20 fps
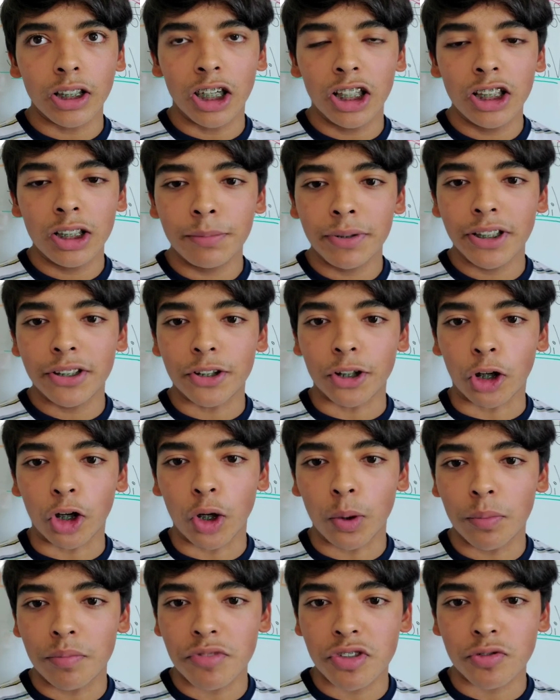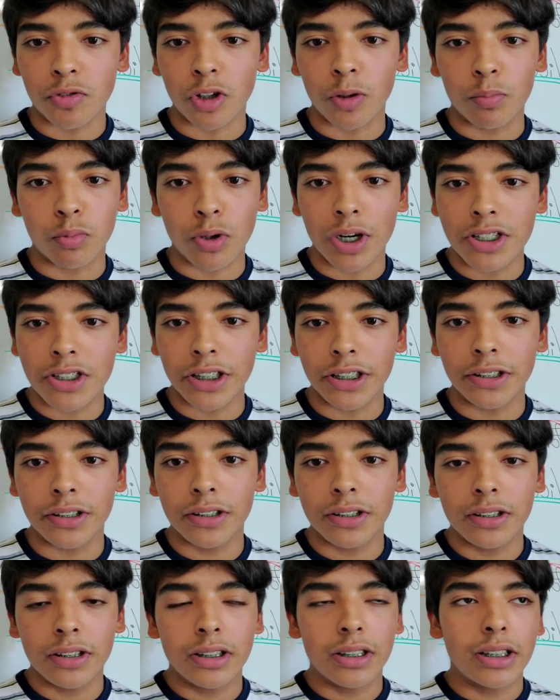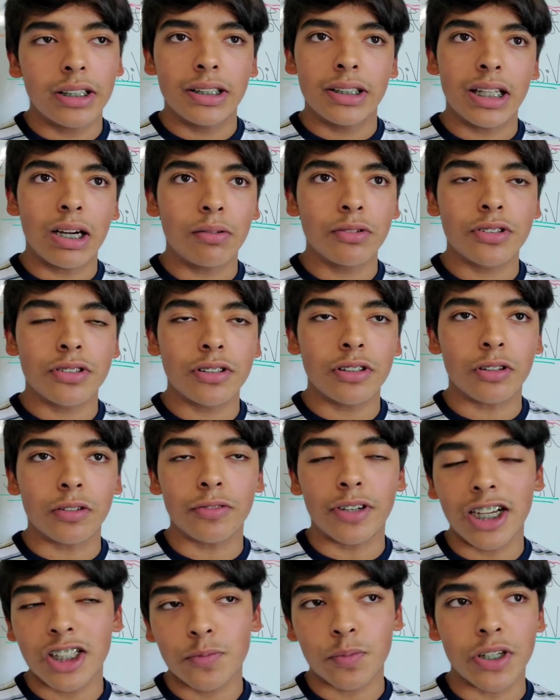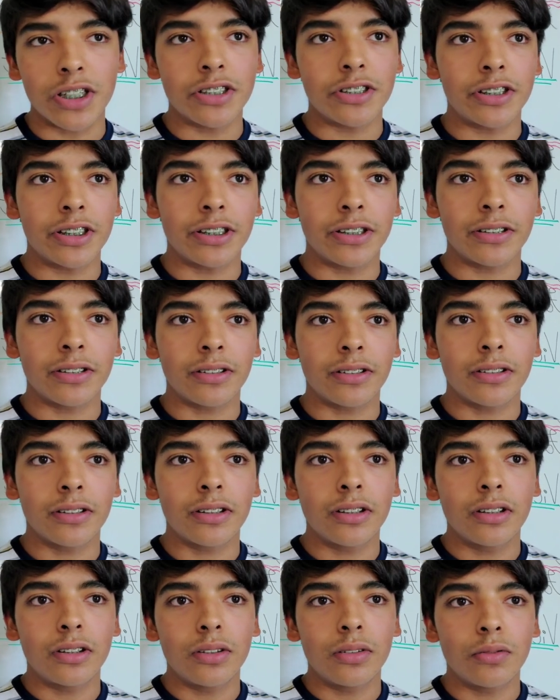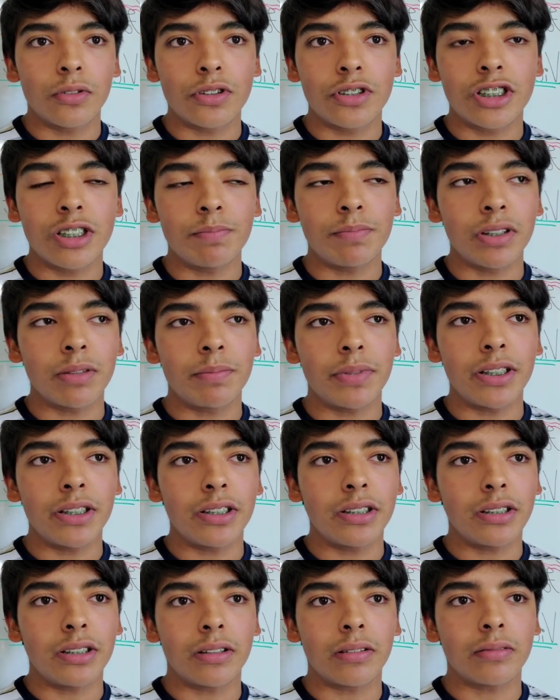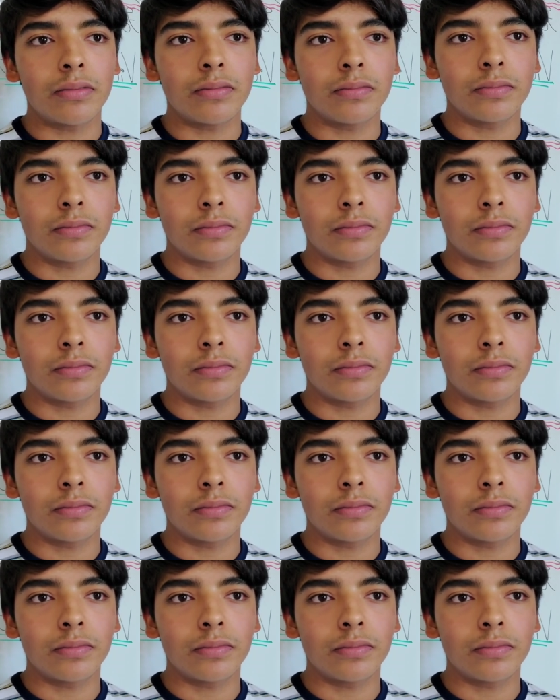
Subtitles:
Unlimited terms for a president that would, or vice president, would simply be